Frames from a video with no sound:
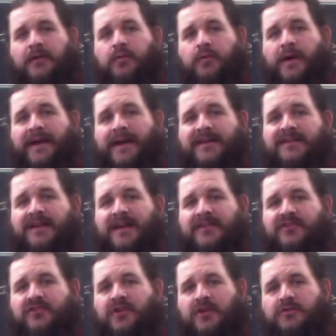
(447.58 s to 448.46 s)
on what
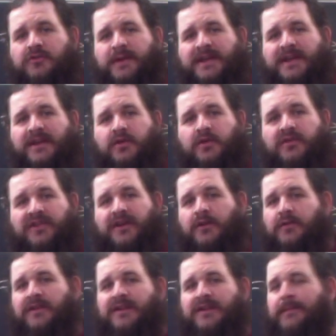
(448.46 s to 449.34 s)
test charge we
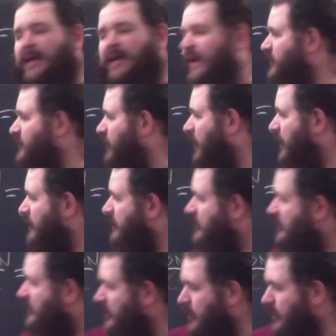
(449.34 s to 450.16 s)
use. It only depends on